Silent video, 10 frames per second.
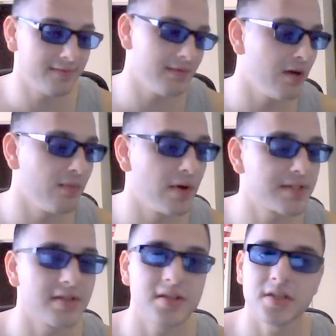knew it
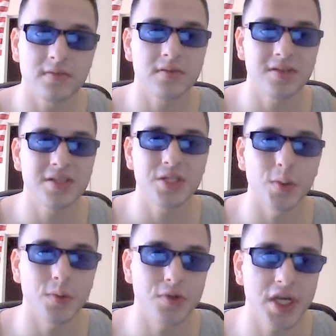wasn't
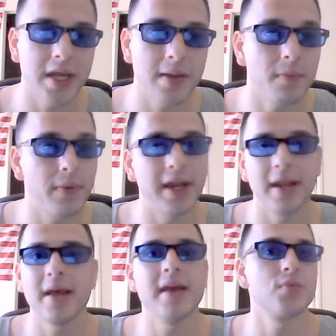too cheap, but
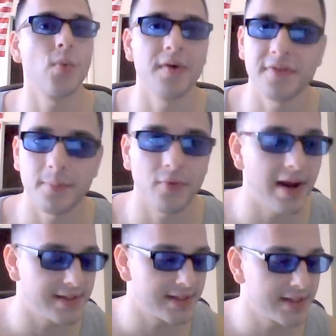it's worth the
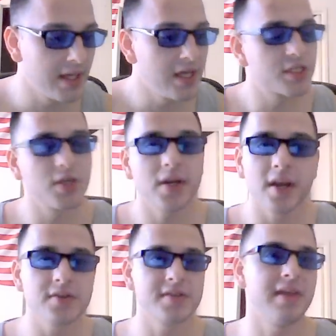price. So
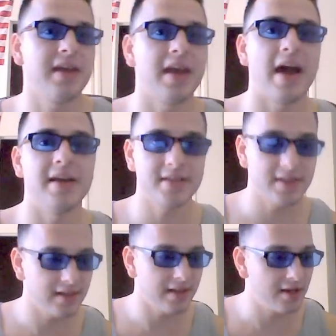here's the thing, guys.
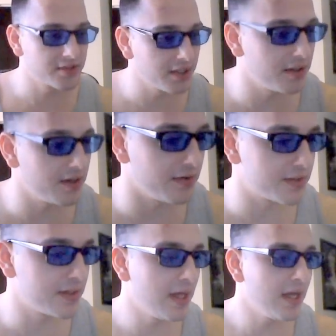Here's the good
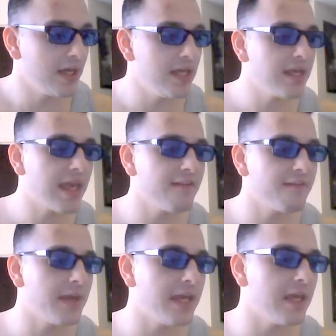news. He
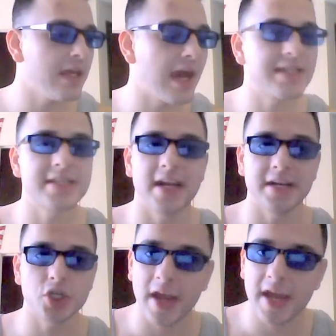gave me, I said I
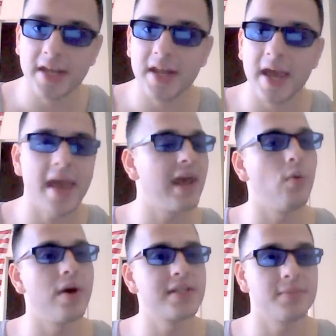train and I
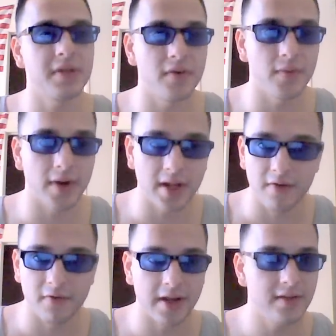want something for
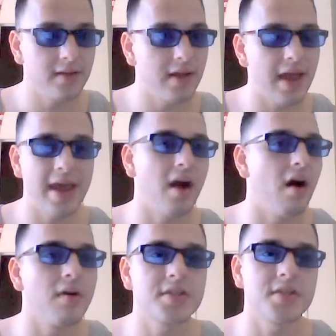recovery. And
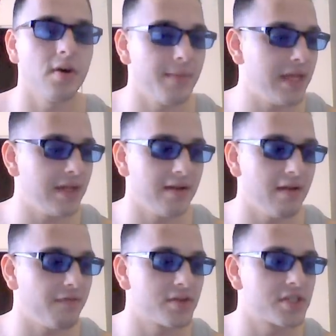also, I mean,
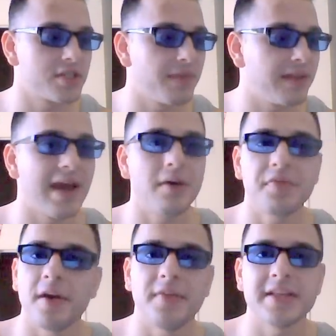if there's something
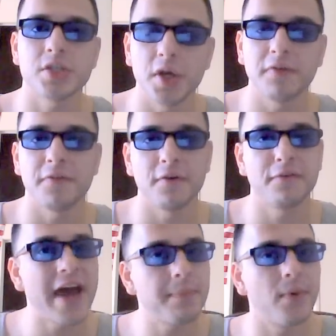out there that's good for
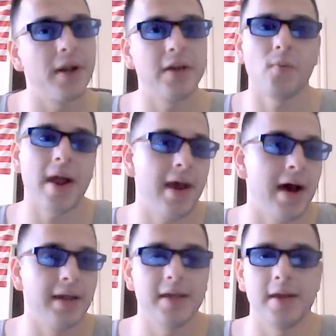fat burning, why
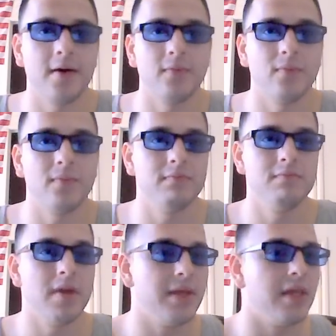not?
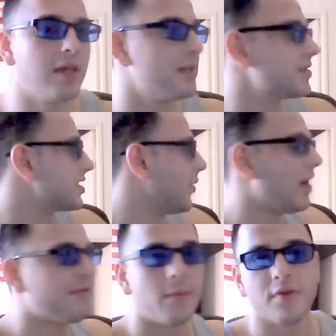Maybe you can stay
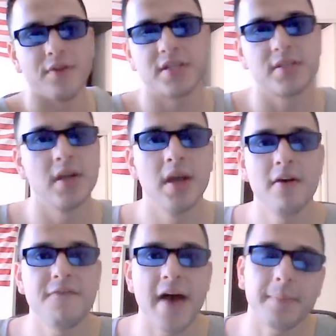away from all this
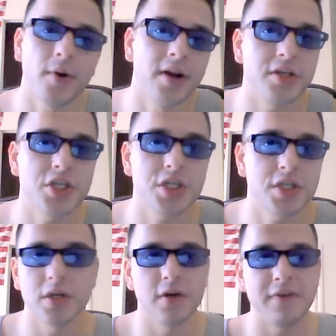fat burner
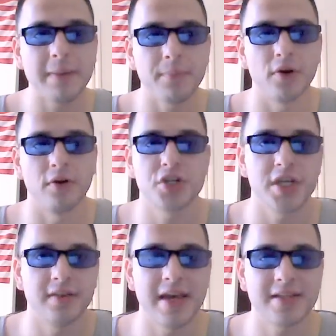
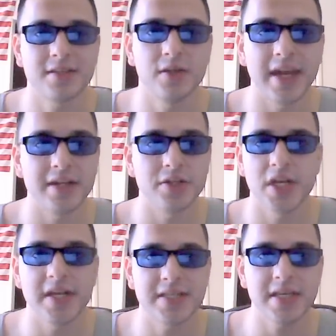shit that you get at
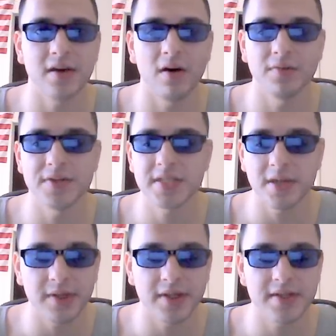GNC, all the
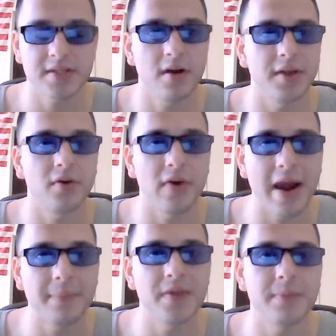stimulants and all the
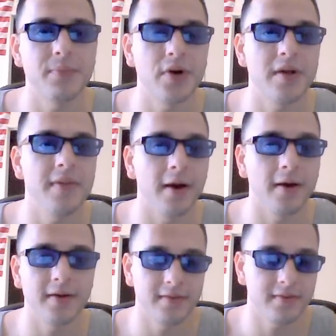crap that they put in
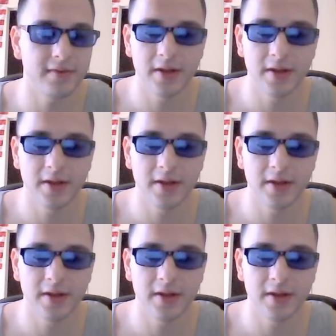there, and